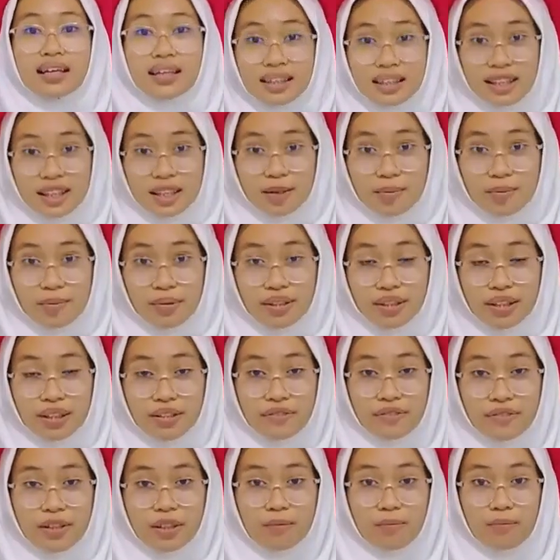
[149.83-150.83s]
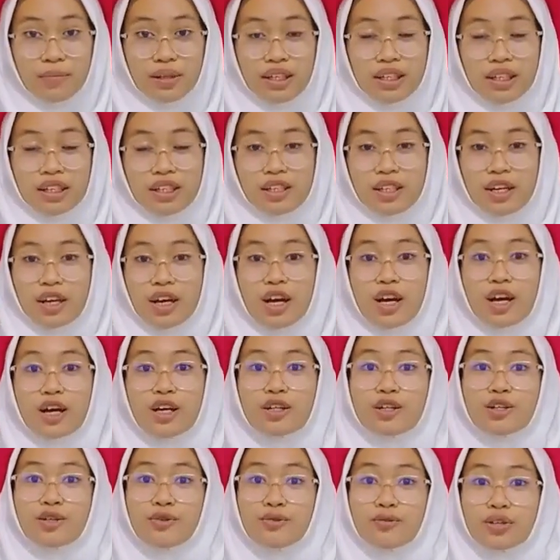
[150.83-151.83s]
In this beautiful beach,
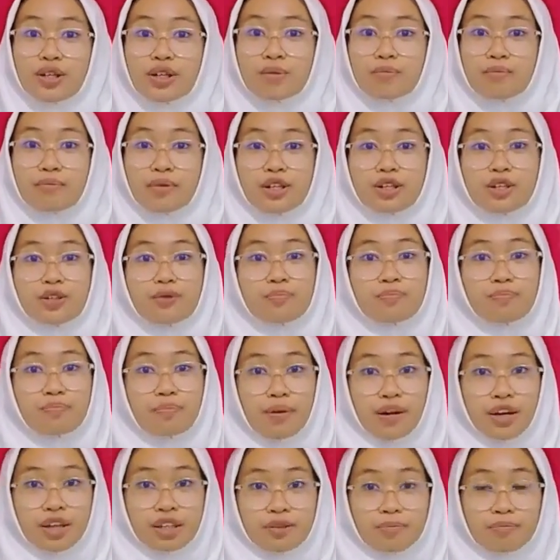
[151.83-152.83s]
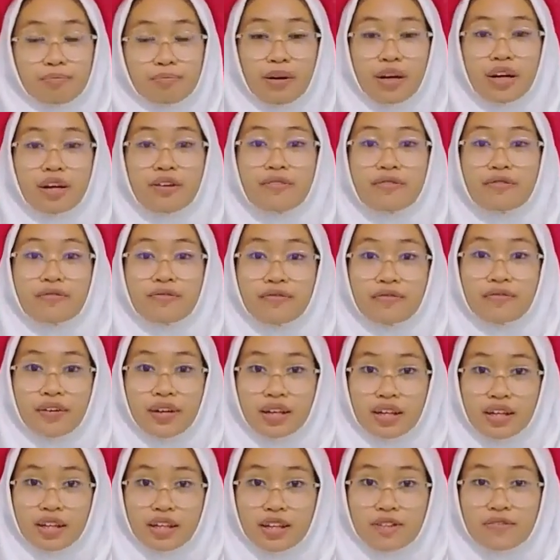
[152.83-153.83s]
you will be spoiled by
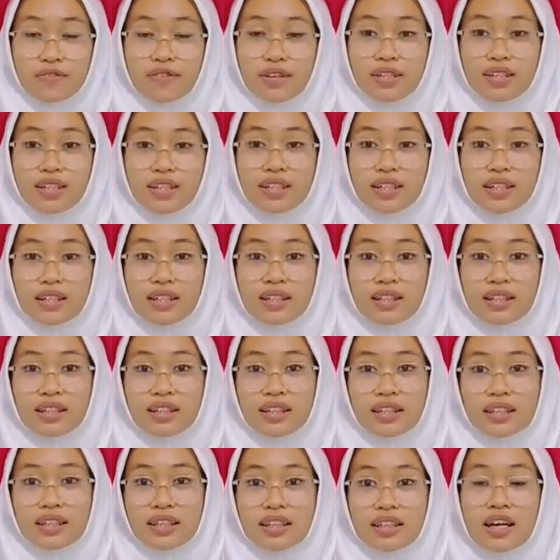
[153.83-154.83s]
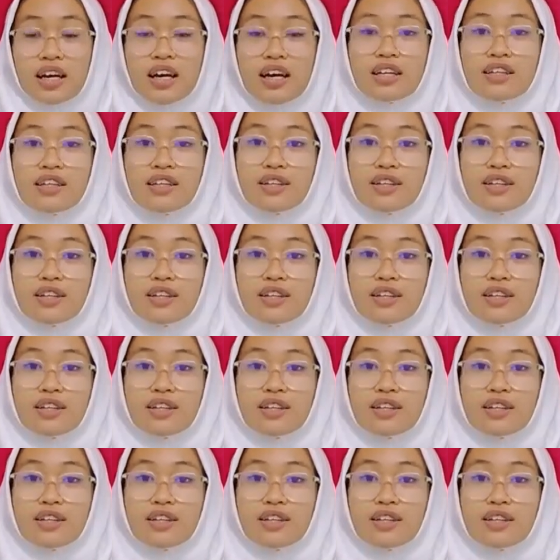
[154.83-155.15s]
various facilities